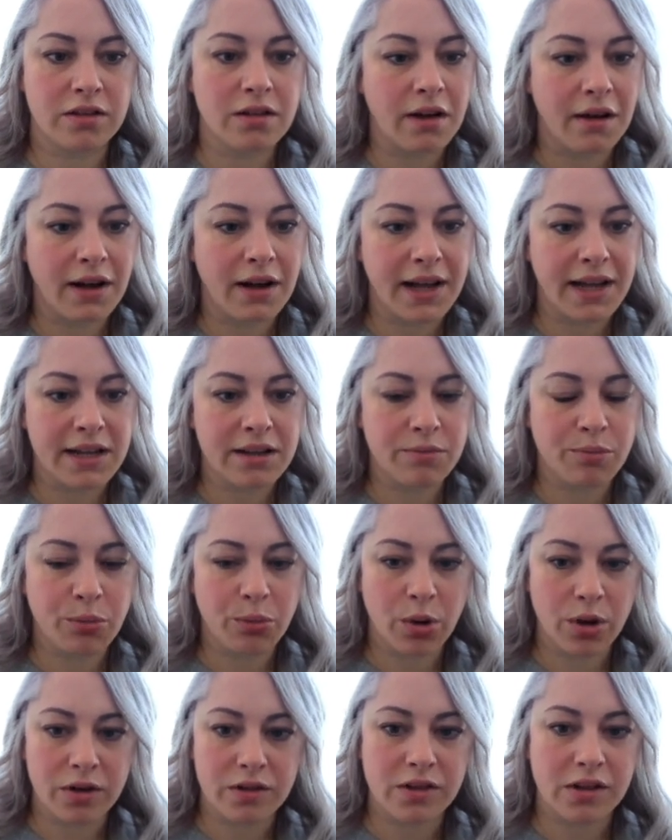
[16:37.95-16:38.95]
I
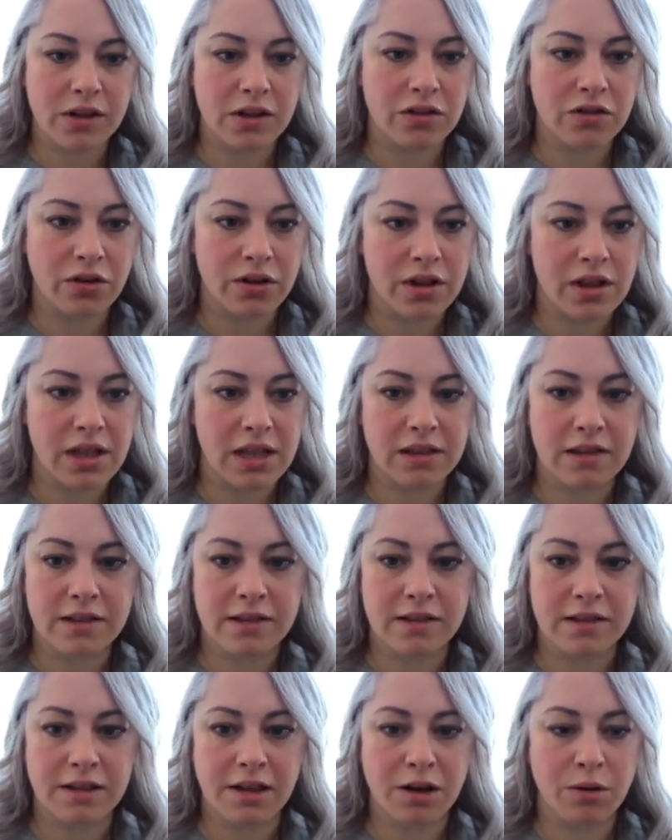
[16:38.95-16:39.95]
personally don't think this
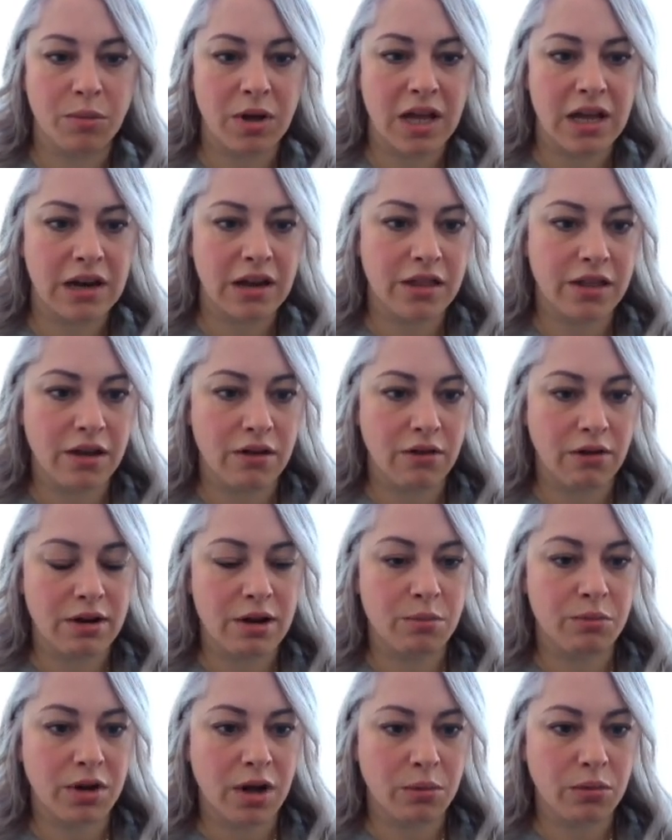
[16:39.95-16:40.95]
is going to be an
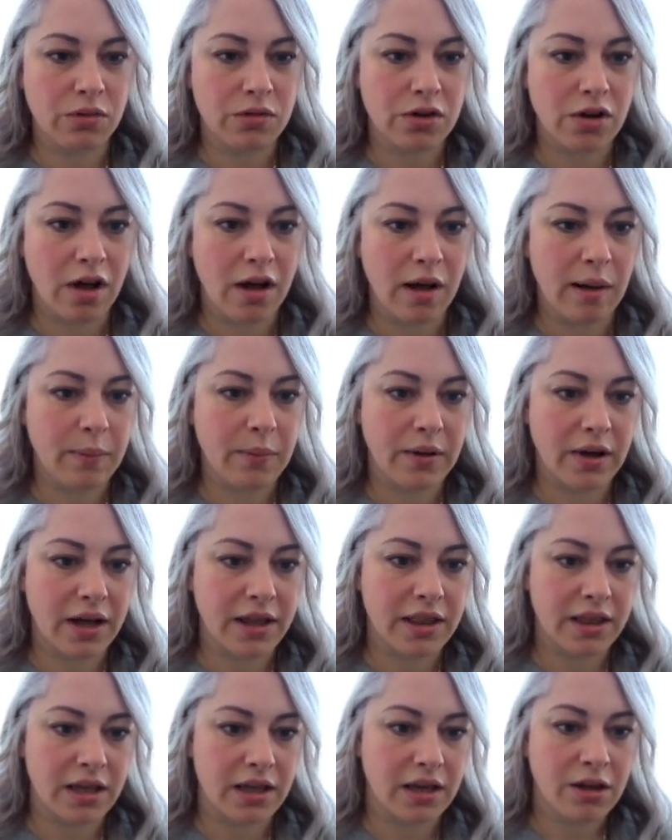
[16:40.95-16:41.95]
Ethereum double top. I
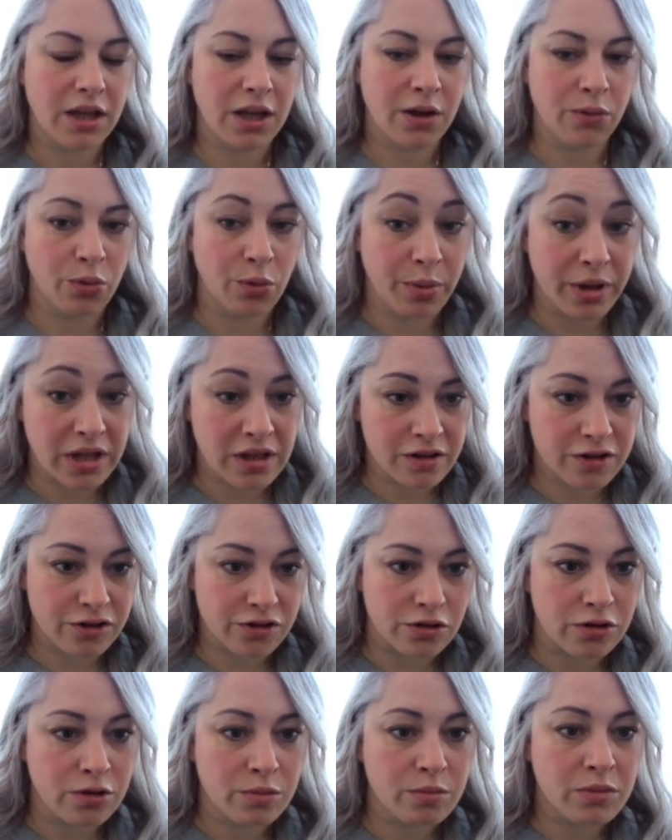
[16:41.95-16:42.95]
think it will be
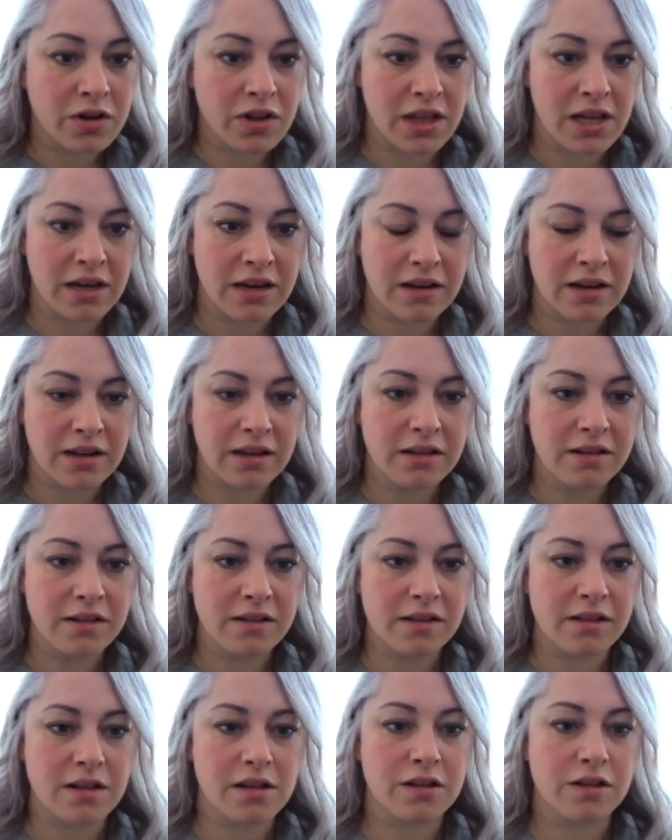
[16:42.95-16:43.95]
assumed that it
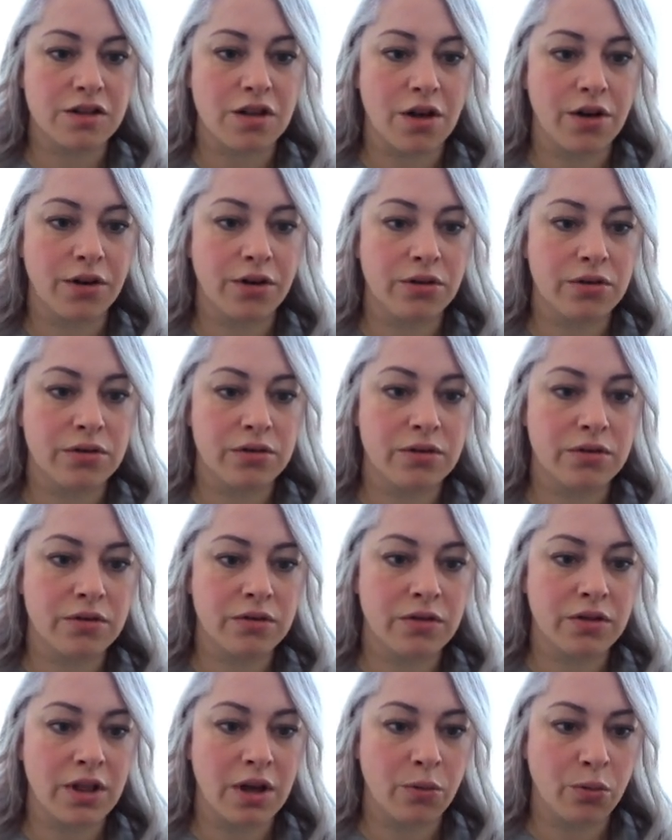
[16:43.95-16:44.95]
is. So
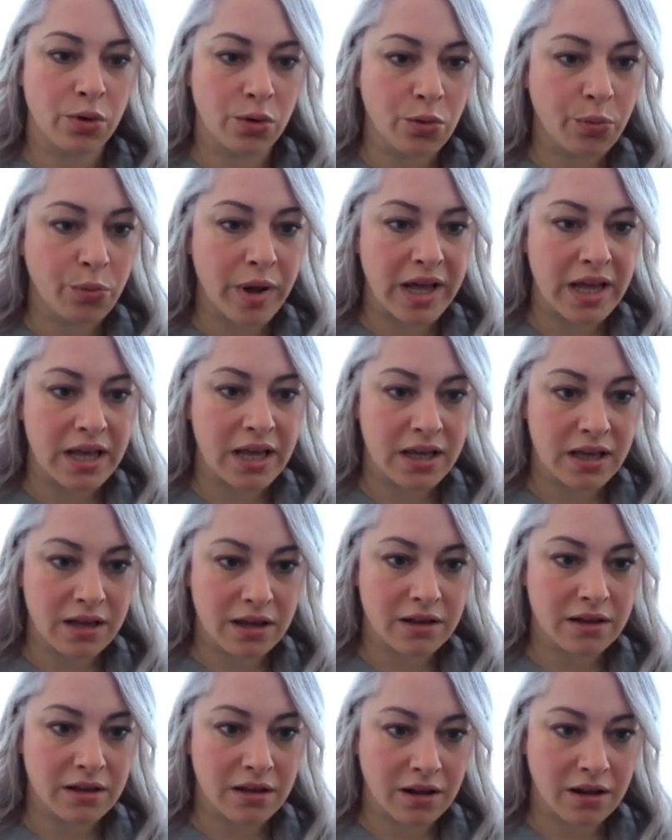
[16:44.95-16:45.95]
there will
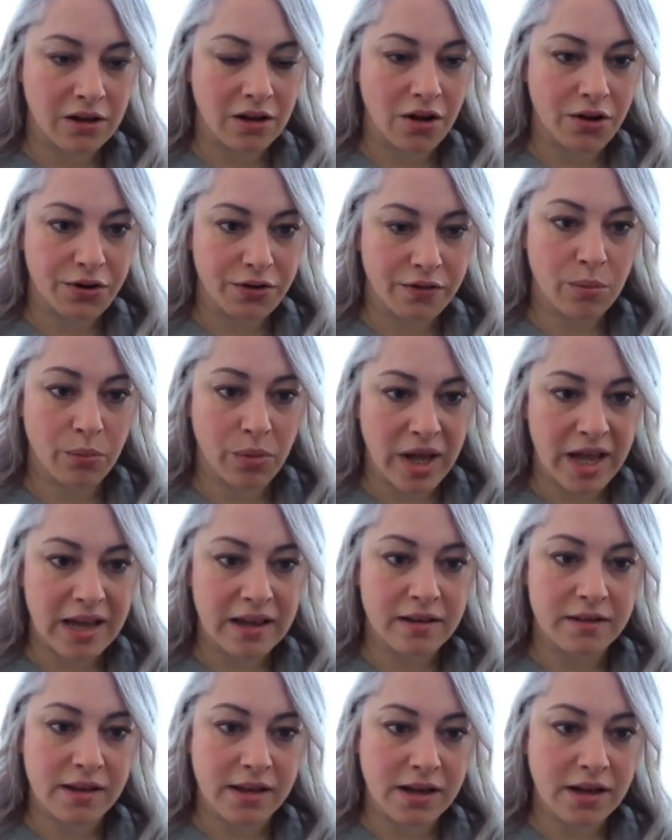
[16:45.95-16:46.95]
be a lot of
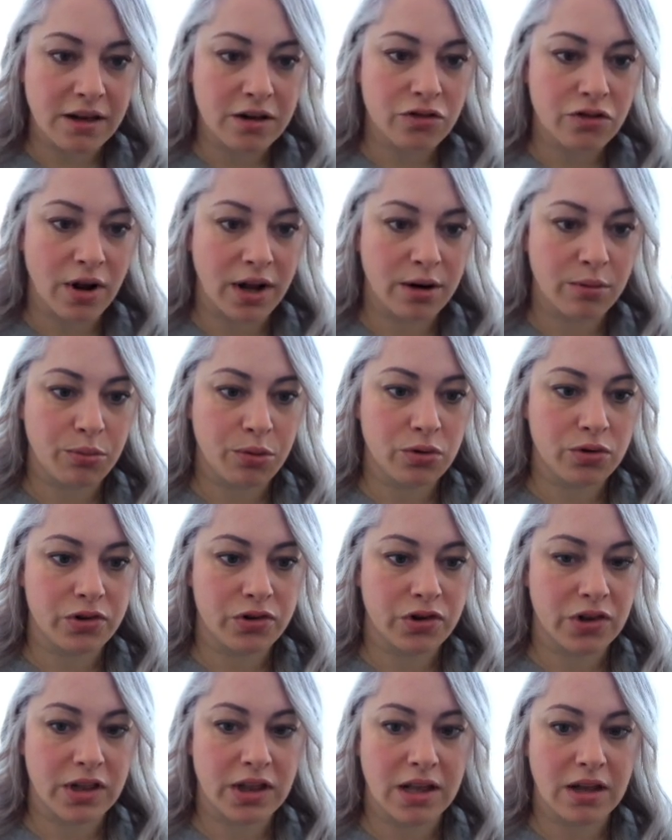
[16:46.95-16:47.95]
bears here trying to
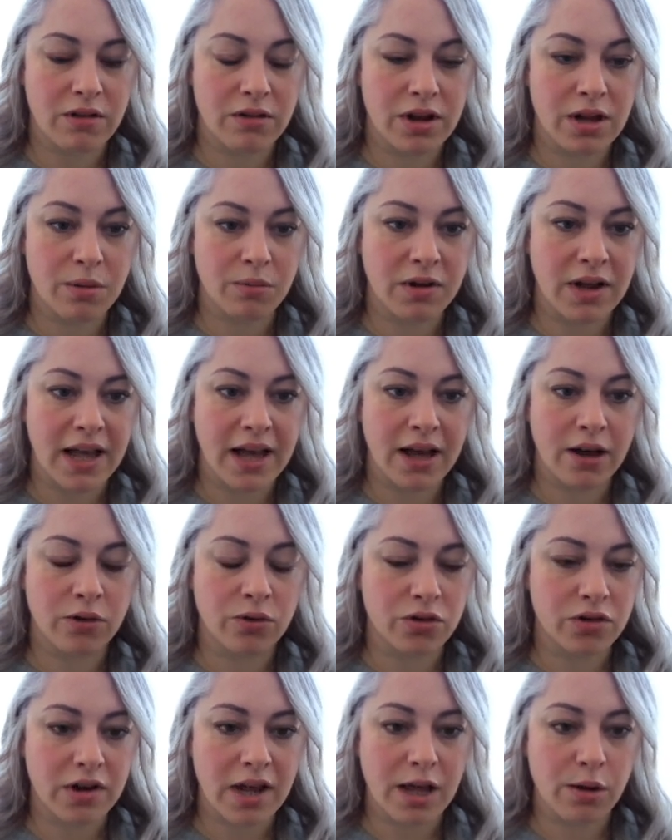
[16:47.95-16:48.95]
push Ethereum down
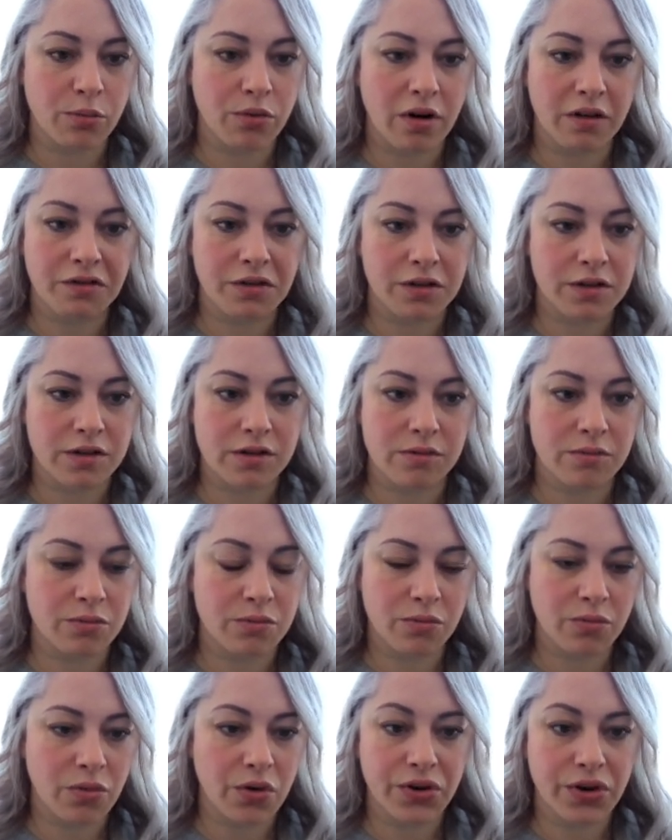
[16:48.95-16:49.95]
or take profits and
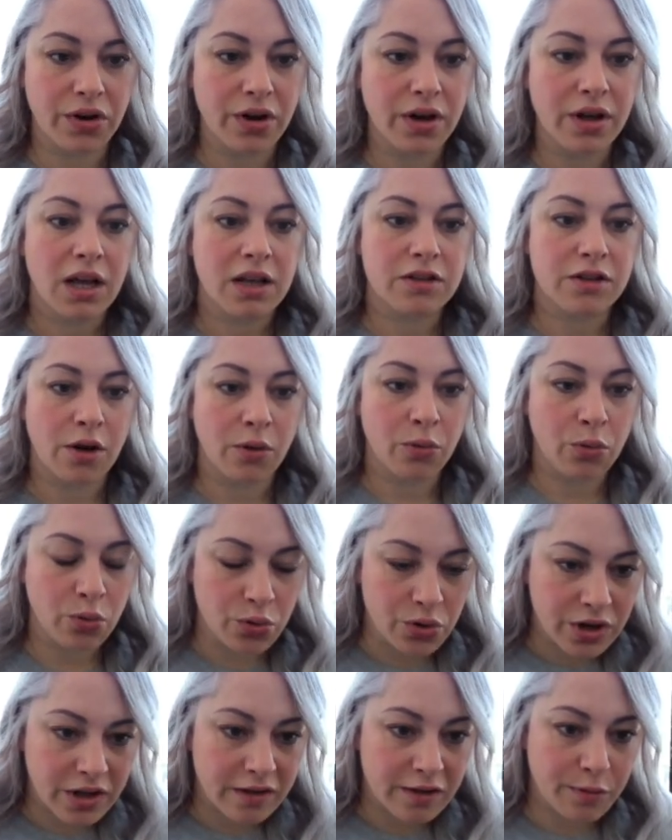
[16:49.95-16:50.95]
whatnot. So I
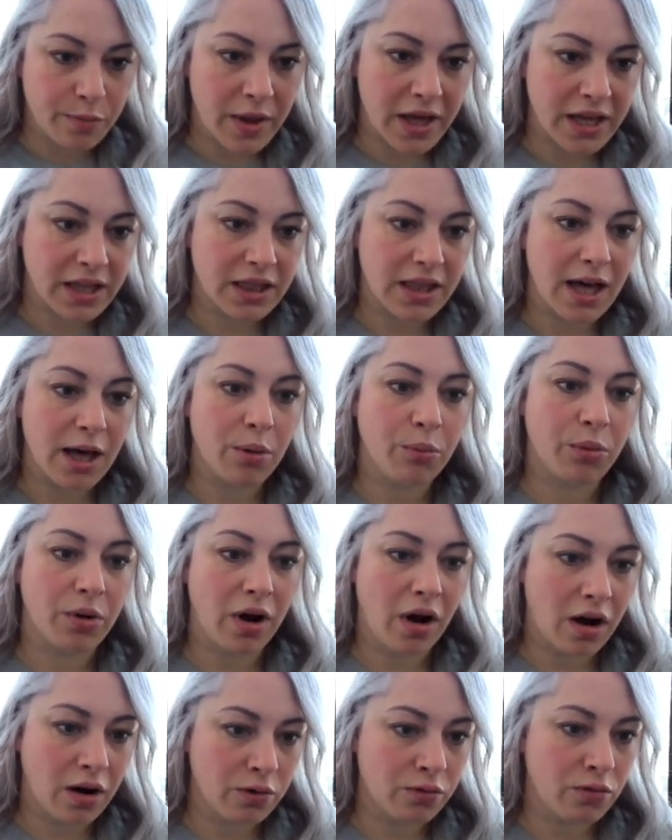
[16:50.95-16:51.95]
would expect that, but
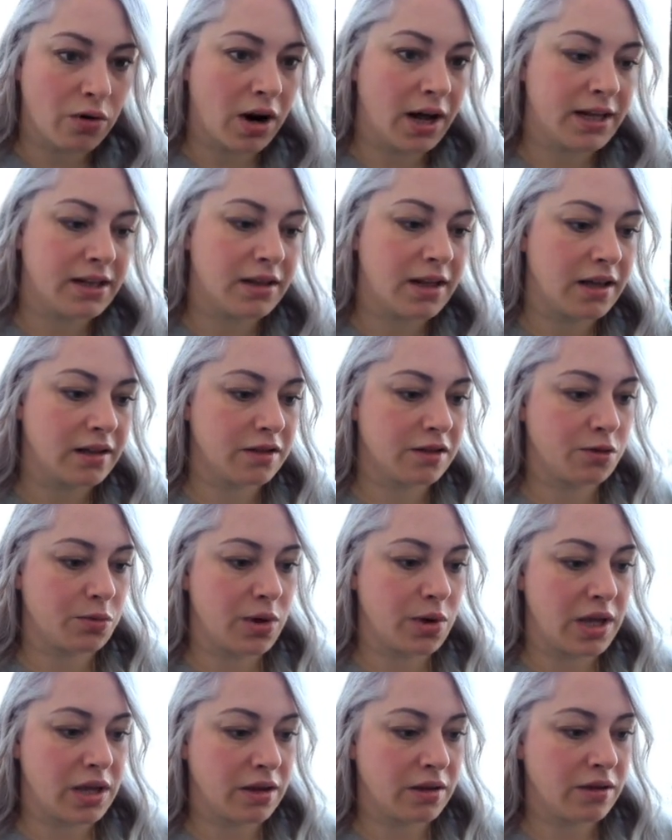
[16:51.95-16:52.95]
I'll ride that
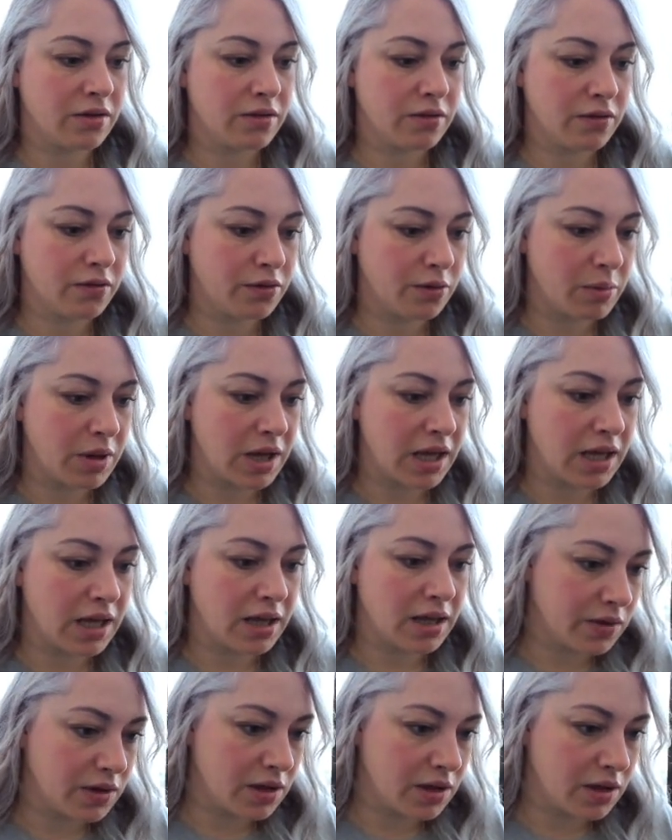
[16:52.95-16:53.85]
swing for me.